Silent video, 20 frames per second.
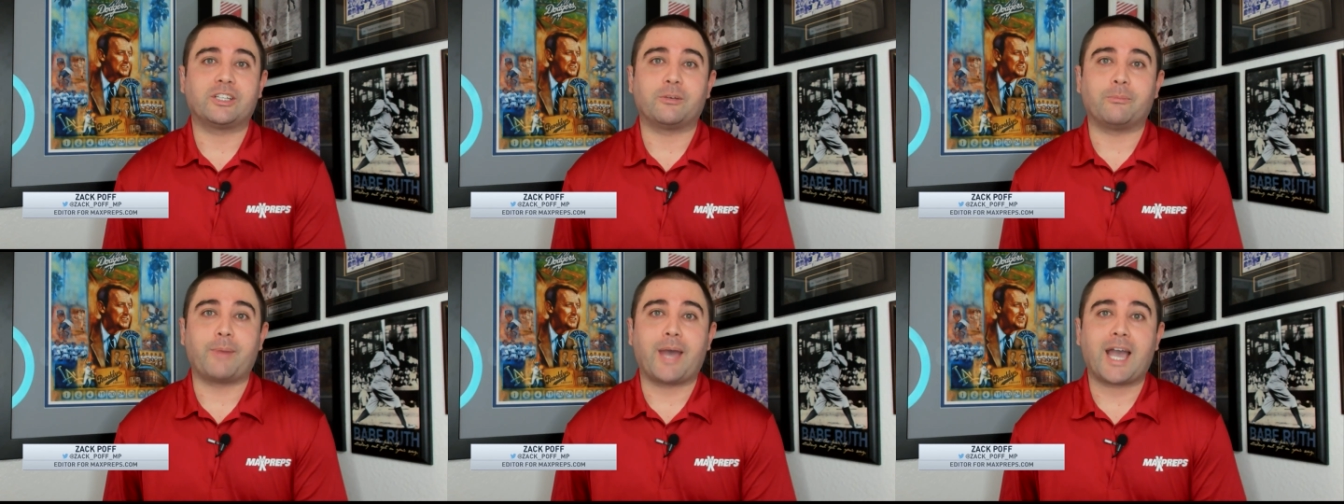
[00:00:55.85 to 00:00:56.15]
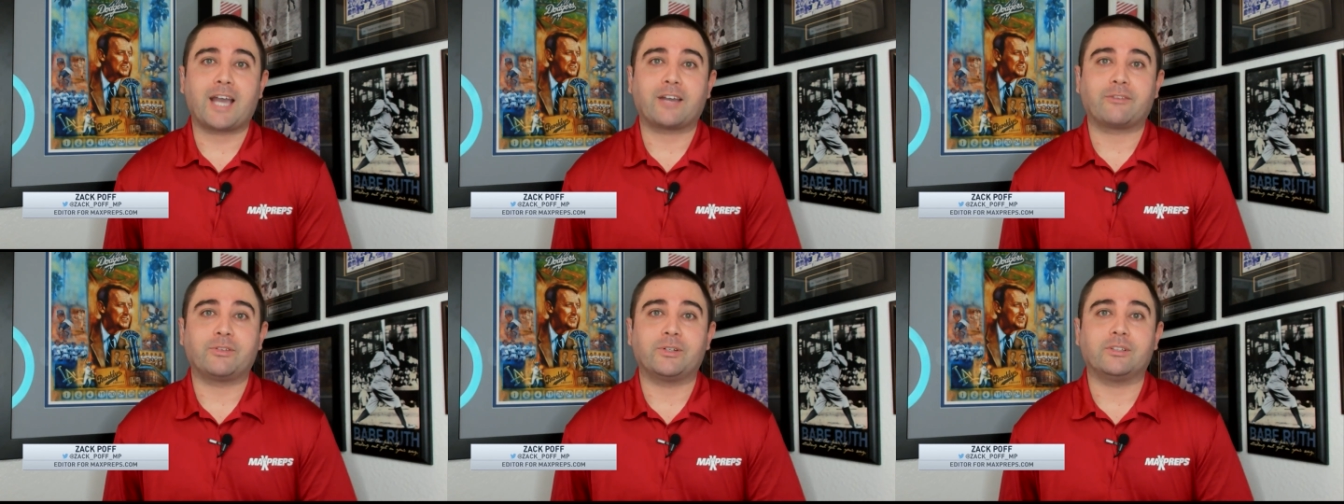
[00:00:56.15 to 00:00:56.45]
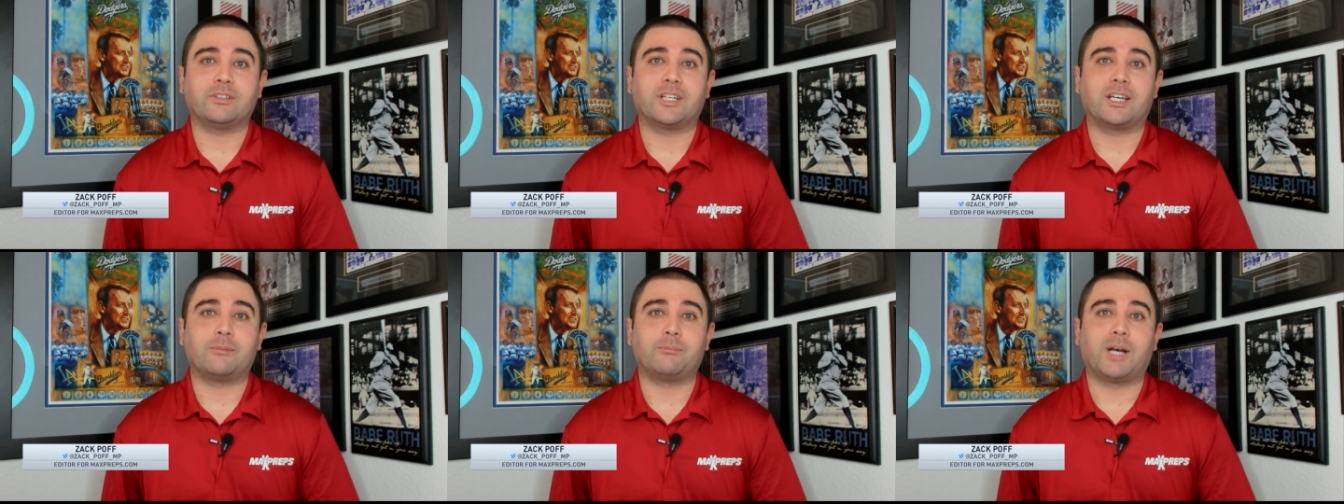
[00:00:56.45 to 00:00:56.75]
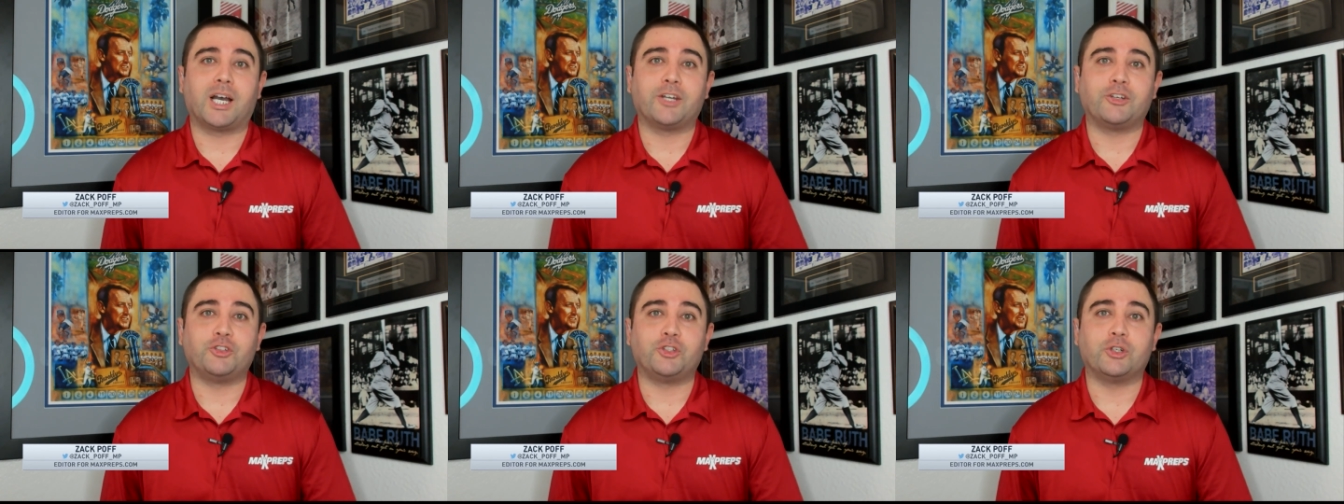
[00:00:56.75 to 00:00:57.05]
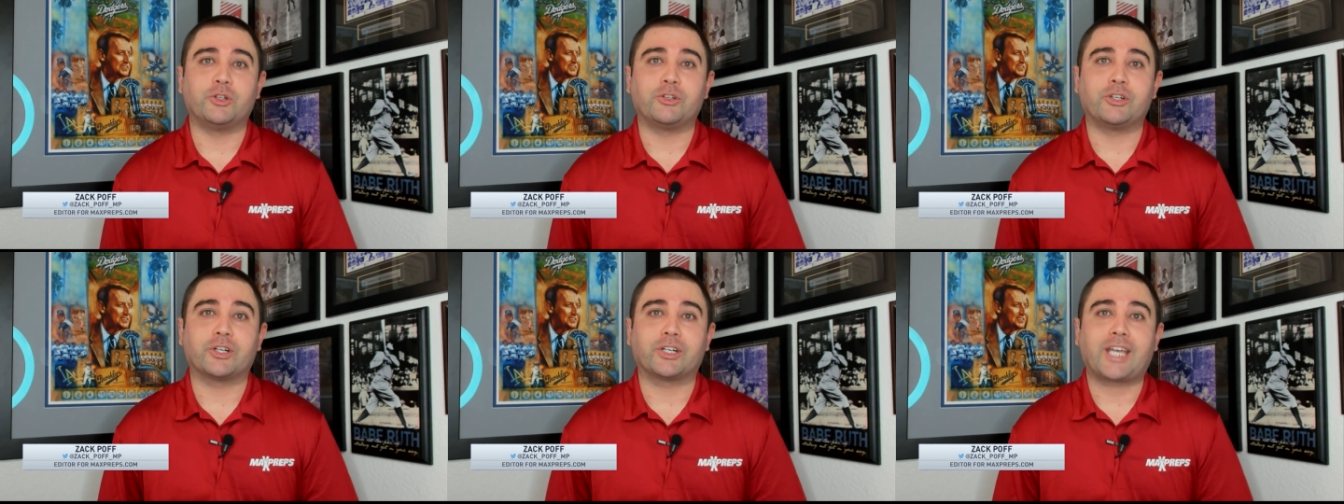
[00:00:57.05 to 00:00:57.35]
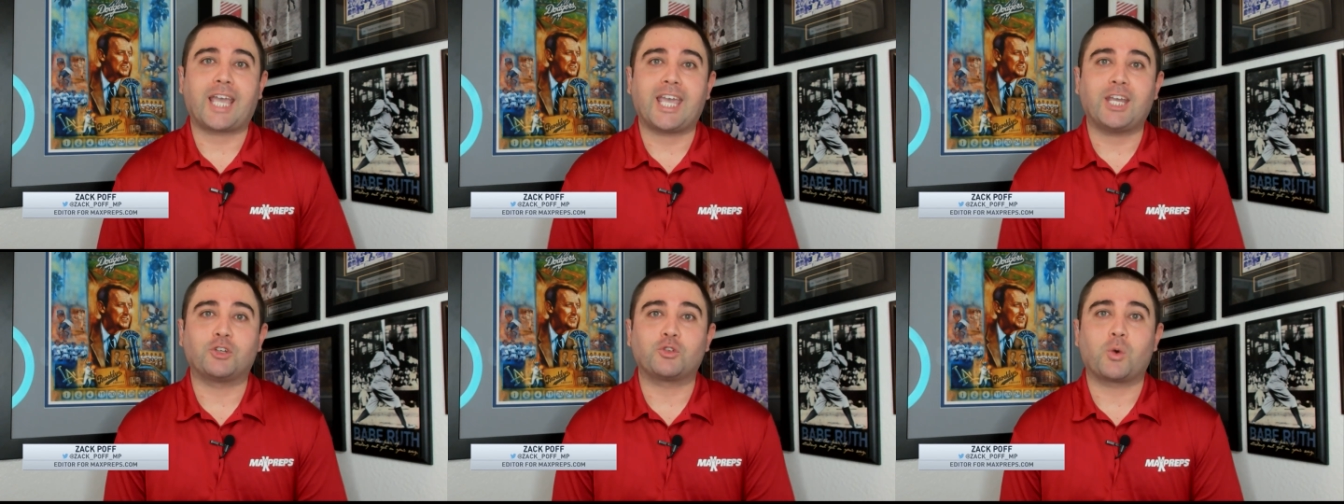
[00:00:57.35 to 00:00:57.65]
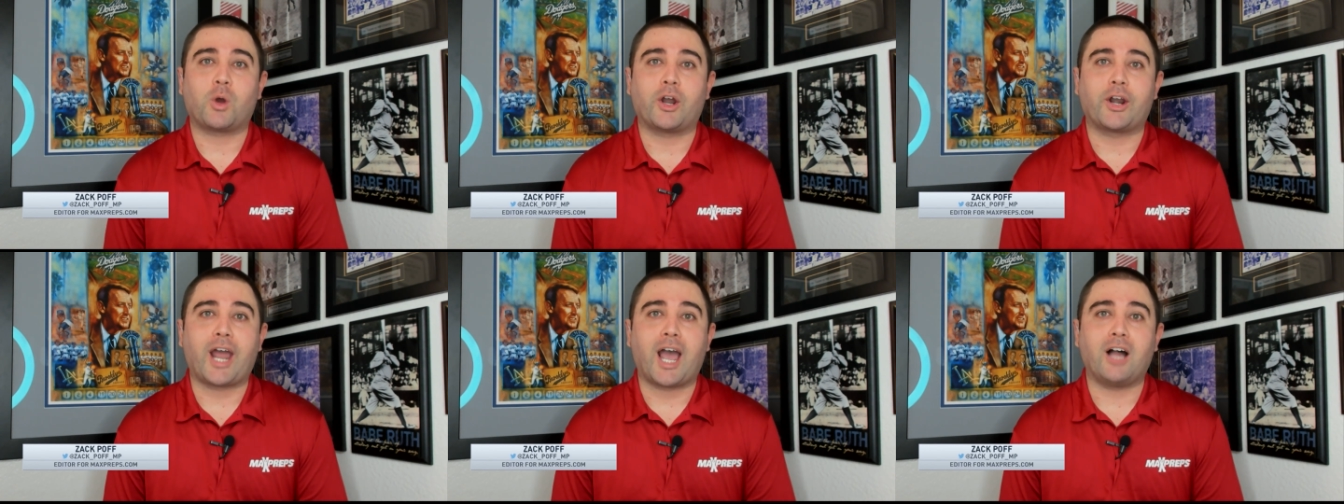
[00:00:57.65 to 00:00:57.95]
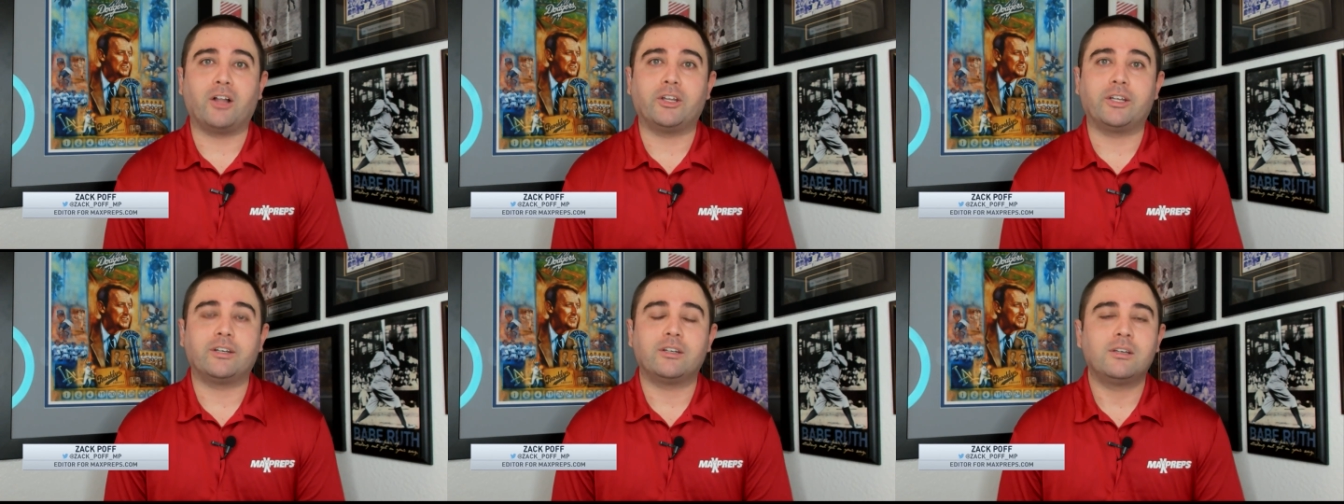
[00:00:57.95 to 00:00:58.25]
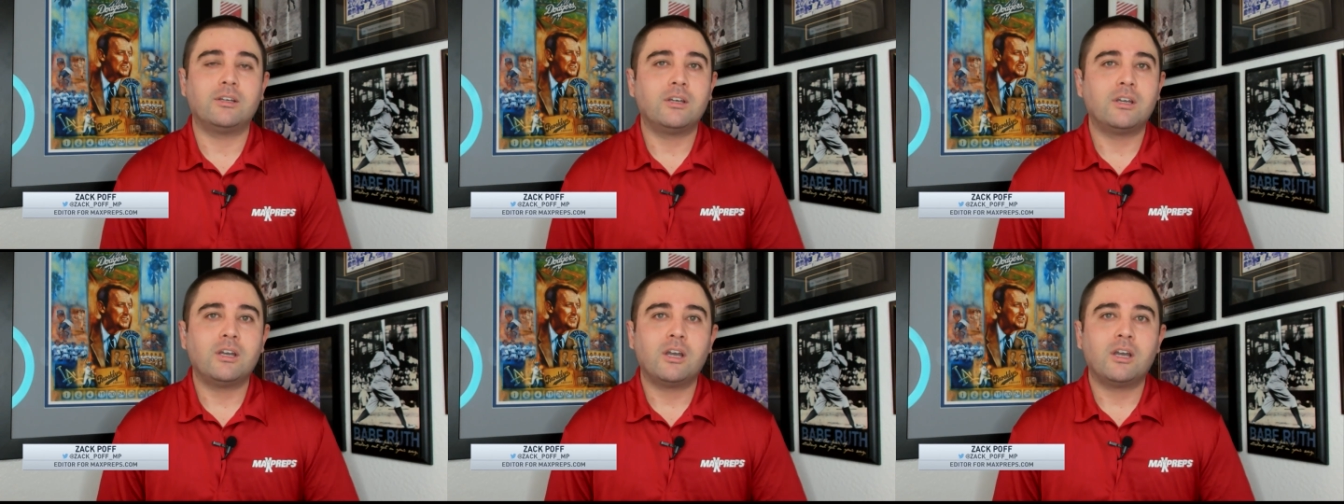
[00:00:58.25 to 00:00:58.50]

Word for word: in the backfield led by junior Kaytron Allen.